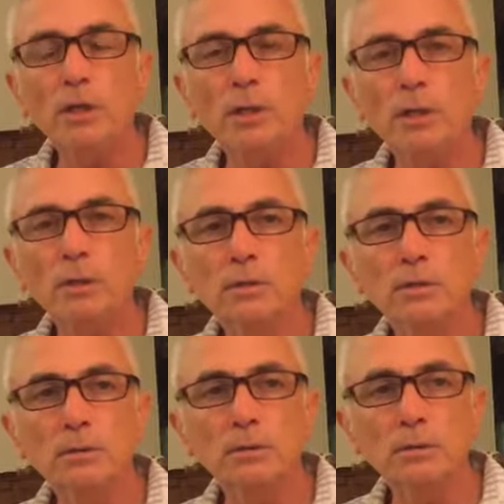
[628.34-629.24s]

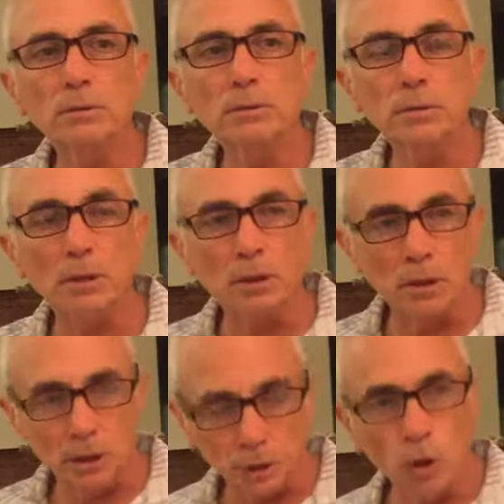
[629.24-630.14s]

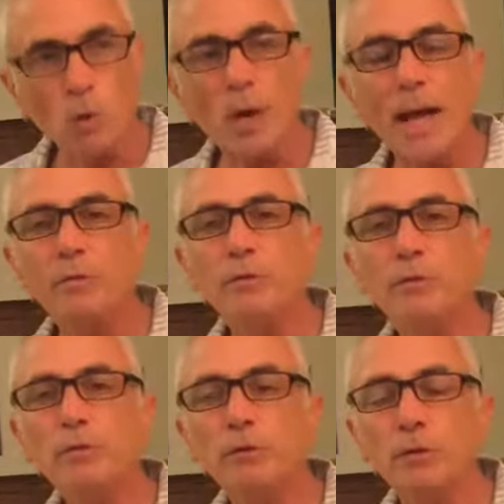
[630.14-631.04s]
on the lower
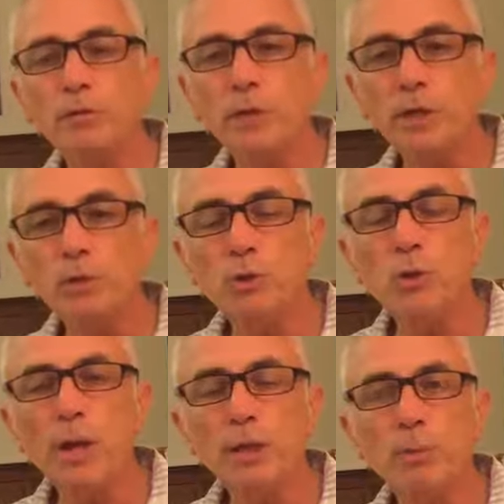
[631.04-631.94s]
abdomen that you would do
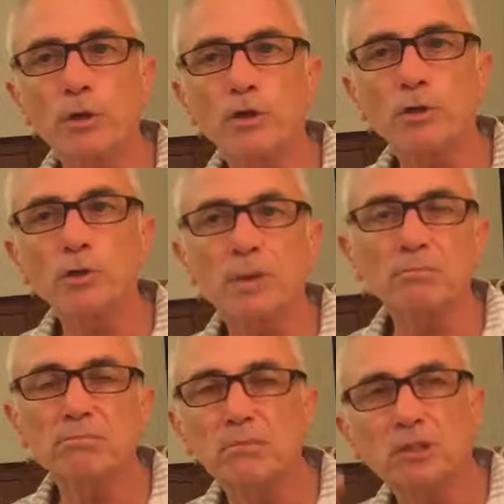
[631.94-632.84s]
acupuncture.
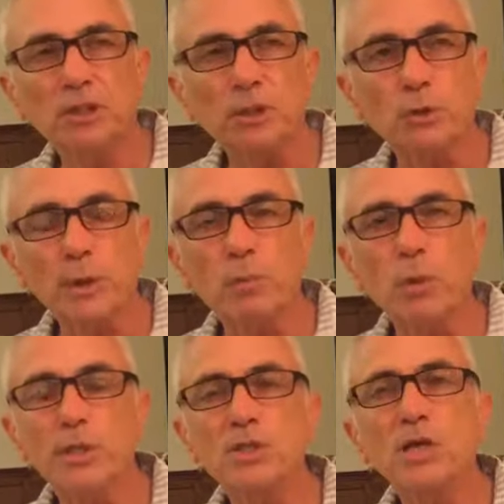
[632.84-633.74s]
It's 6 or 8
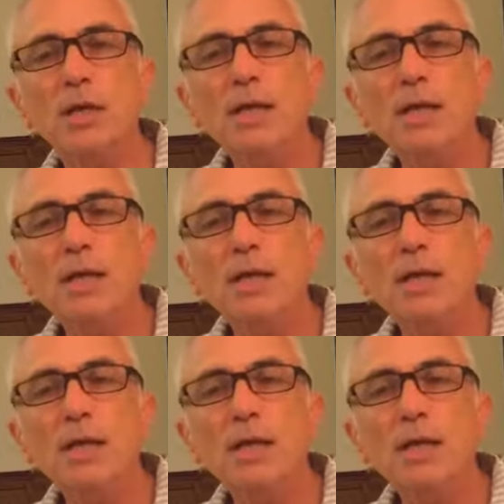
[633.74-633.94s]
points.